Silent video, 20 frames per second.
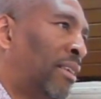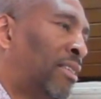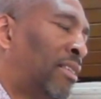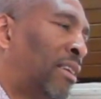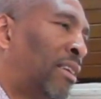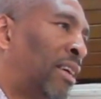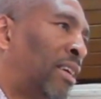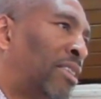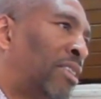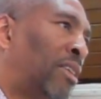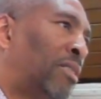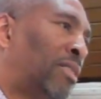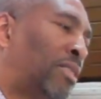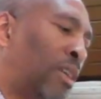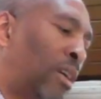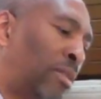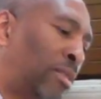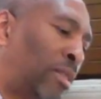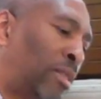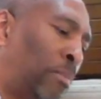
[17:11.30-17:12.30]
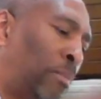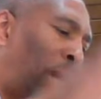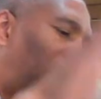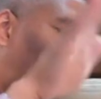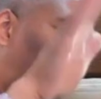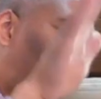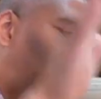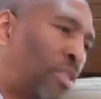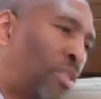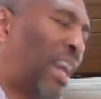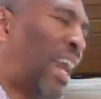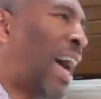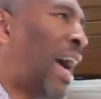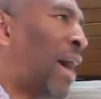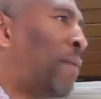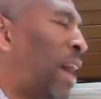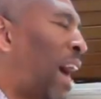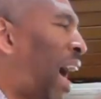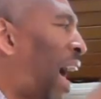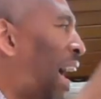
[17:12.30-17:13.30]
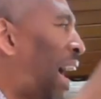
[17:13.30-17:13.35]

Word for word: To, to, to, to make sure that I'm,